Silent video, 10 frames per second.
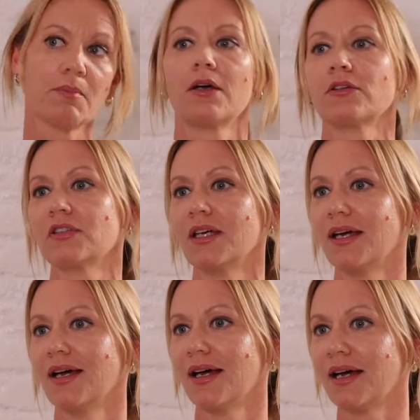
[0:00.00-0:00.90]
them out
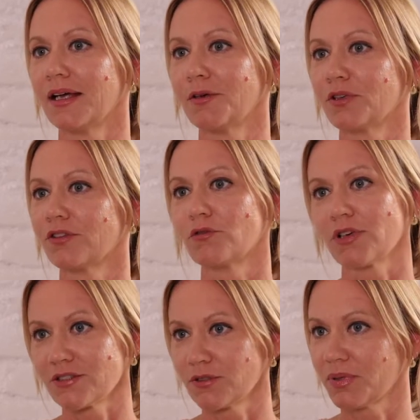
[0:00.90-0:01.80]
uh, with new
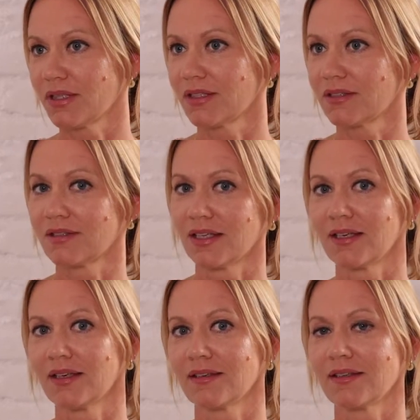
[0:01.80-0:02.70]
recipes.
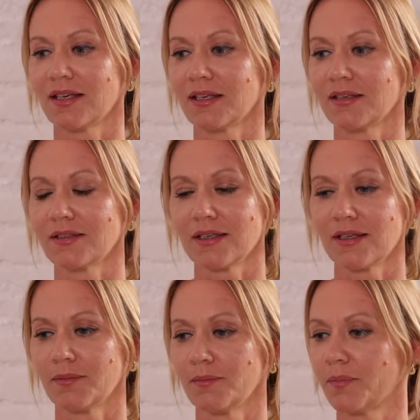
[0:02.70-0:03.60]
And, and,
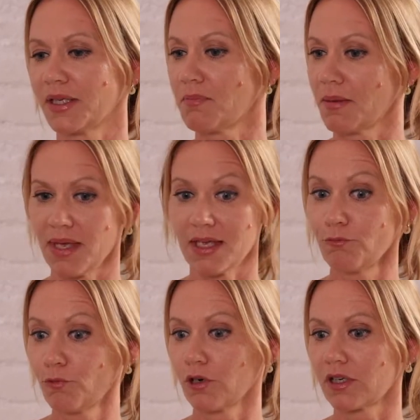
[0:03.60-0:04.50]
um, but my
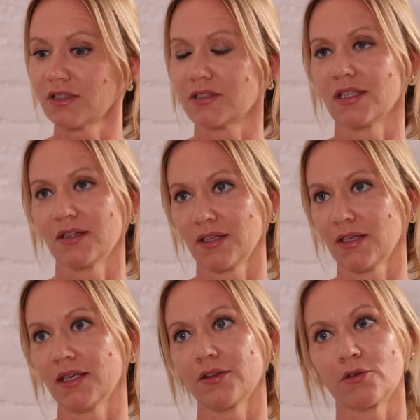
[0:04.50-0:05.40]
main work is in the,
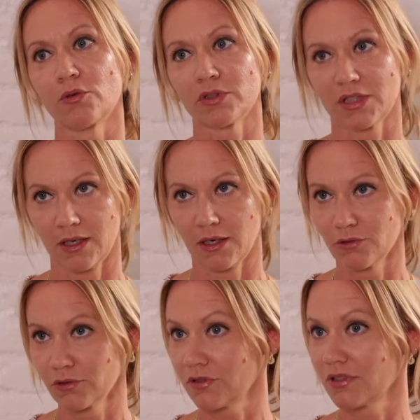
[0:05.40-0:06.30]
in the Grupo
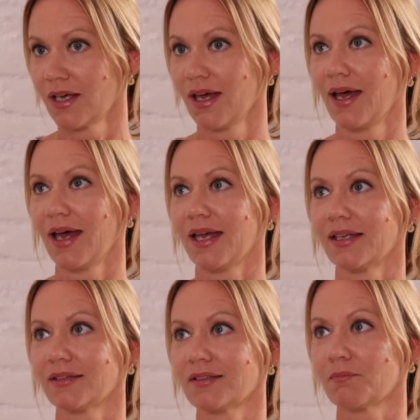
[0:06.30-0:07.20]
Tragaluz.
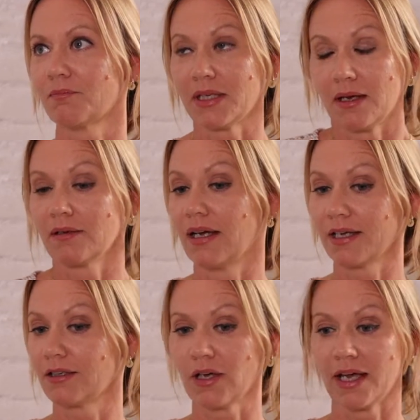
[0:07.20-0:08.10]
And yeah, I,
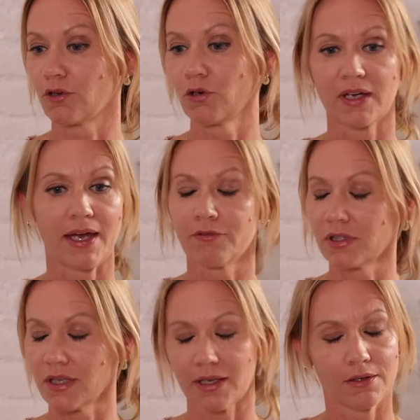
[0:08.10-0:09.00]
I cook
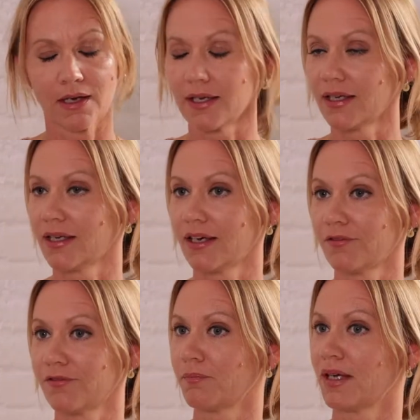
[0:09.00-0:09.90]
every day. I
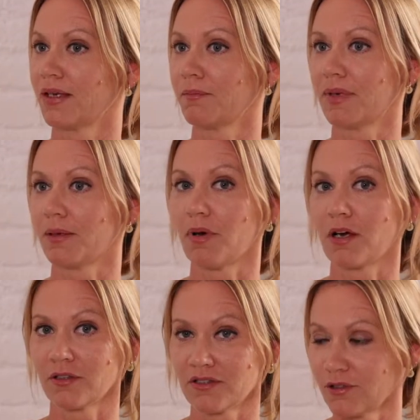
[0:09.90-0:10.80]
have my, my
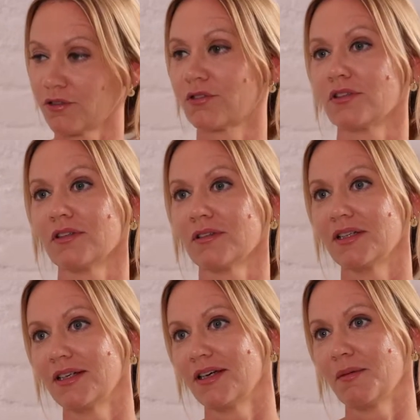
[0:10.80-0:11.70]
partner is also a
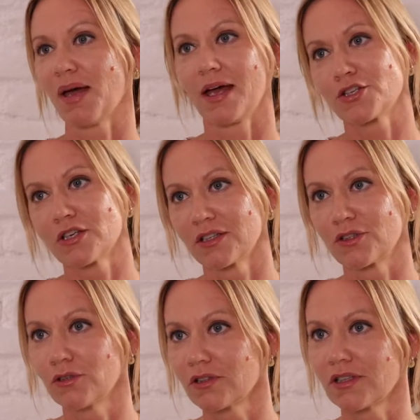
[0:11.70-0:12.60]
passionate
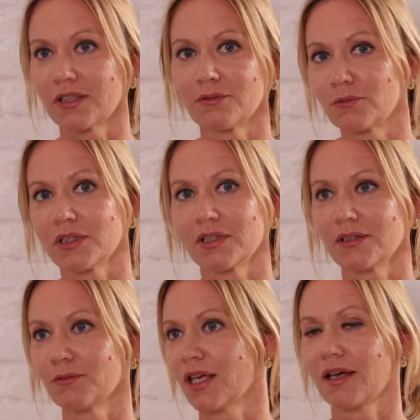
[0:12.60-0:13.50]
cook, and
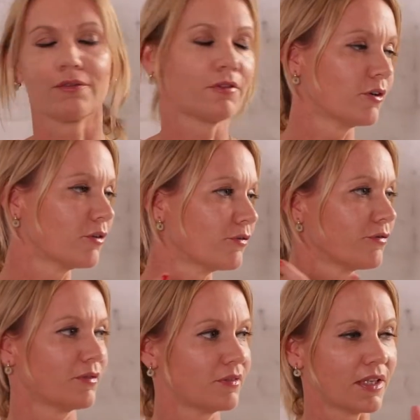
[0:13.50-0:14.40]
we, we have a lot of
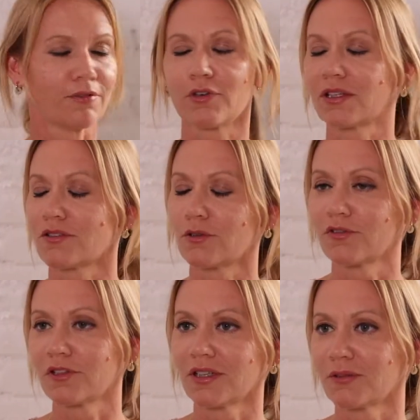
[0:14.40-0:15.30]
yeah, friends
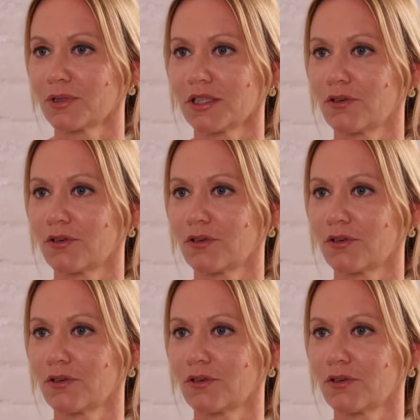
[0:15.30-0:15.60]
over, and we